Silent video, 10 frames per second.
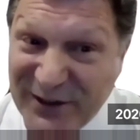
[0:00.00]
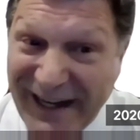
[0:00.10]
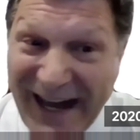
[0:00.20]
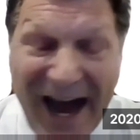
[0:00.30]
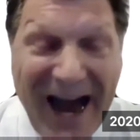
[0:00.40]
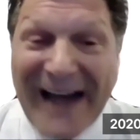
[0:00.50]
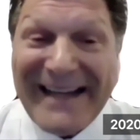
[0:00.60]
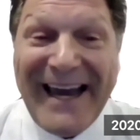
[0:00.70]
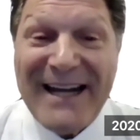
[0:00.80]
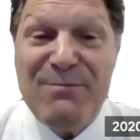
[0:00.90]
And I
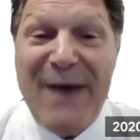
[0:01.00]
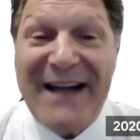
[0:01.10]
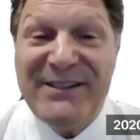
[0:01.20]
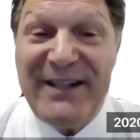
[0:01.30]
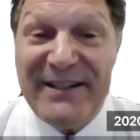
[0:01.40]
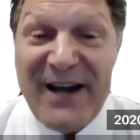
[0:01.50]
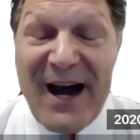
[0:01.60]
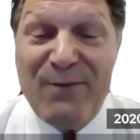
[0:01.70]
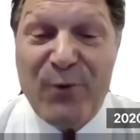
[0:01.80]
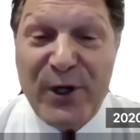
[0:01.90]
can't imagine a
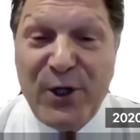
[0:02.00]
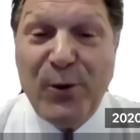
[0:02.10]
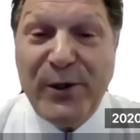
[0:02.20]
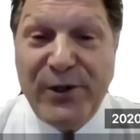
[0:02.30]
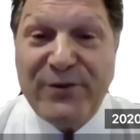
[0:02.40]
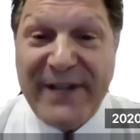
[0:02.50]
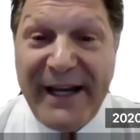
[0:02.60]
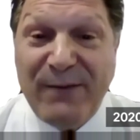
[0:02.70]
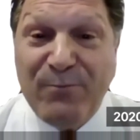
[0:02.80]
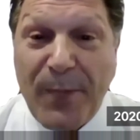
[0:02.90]
time where you and your
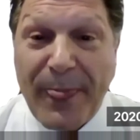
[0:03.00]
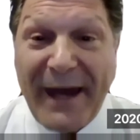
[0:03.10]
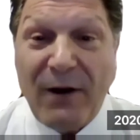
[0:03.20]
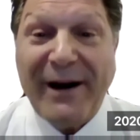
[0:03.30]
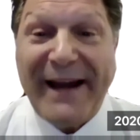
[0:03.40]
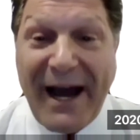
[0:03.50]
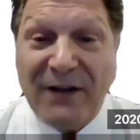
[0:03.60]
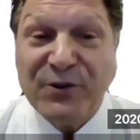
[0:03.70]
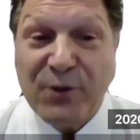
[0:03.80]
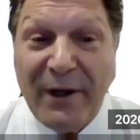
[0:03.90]
team and our
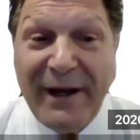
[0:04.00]
council